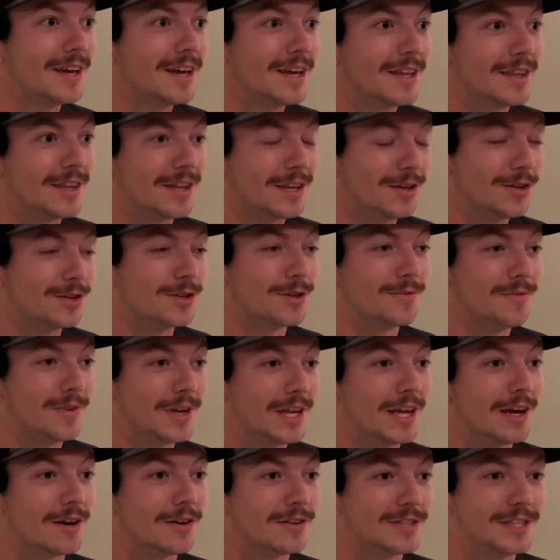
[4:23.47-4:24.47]
the YouTube
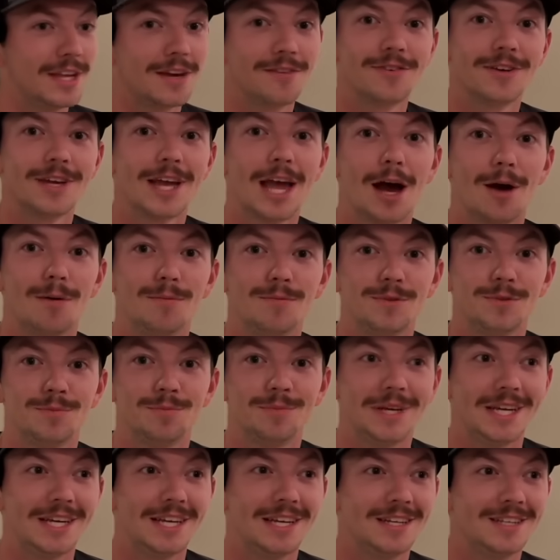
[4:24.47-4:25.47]
videos definitely helps
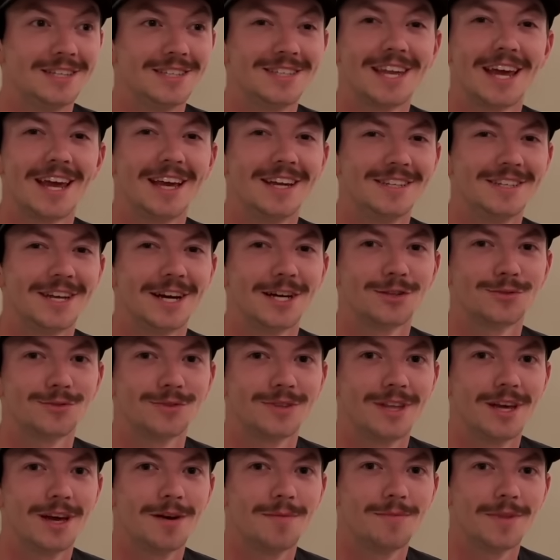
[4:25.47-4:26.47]
me stay in touch with
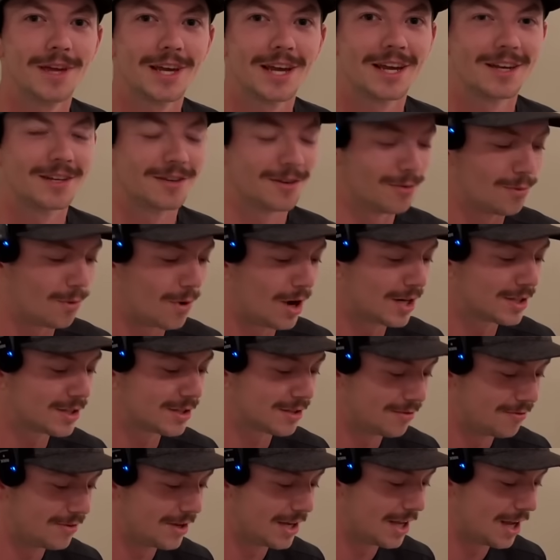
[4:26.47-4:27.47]
them. They get to watch
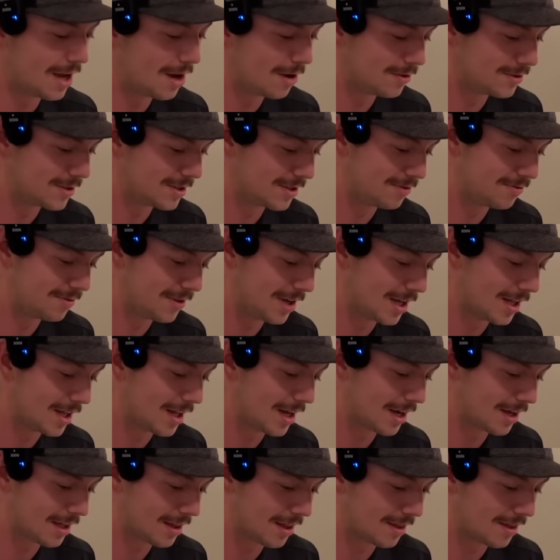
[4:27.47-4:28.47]
the videos and feel
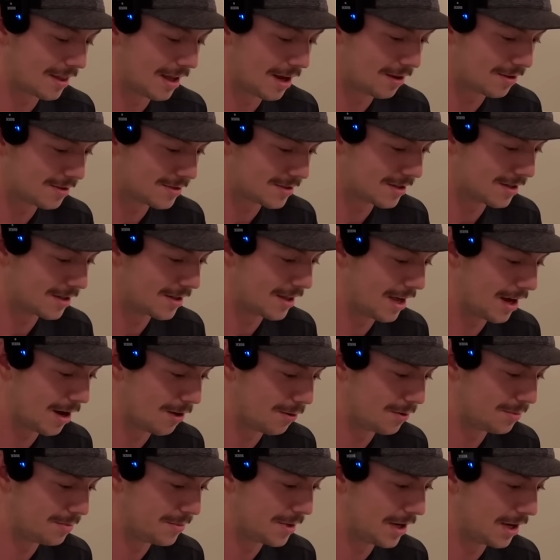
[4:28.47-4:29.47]
like that they're still there
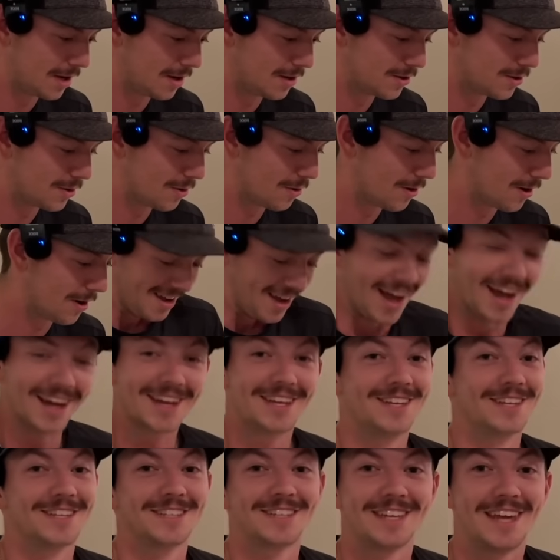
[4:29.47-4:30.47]
with me on tour. I
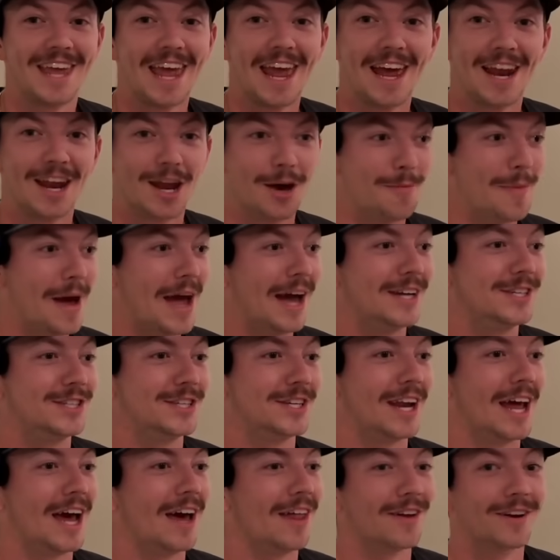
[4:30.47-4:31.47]
just can't
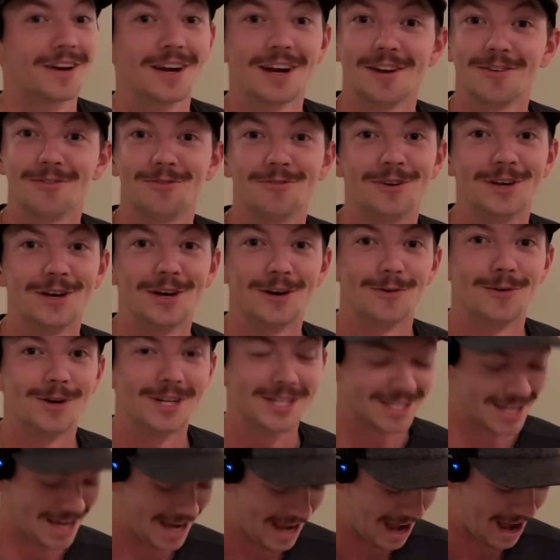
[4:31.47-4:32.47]
imagine how they're gonna feel
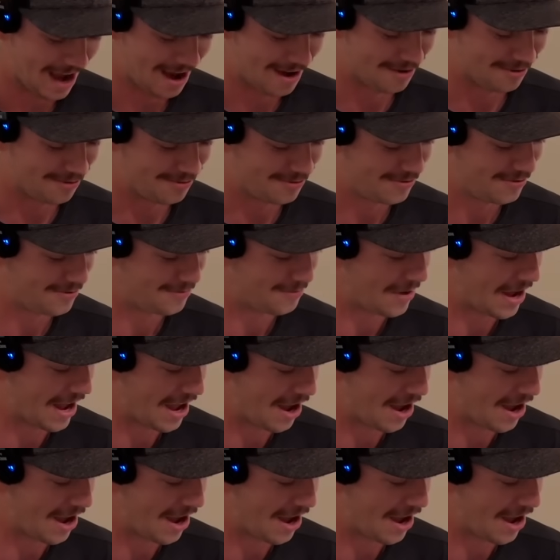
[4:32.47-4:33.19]
once I have my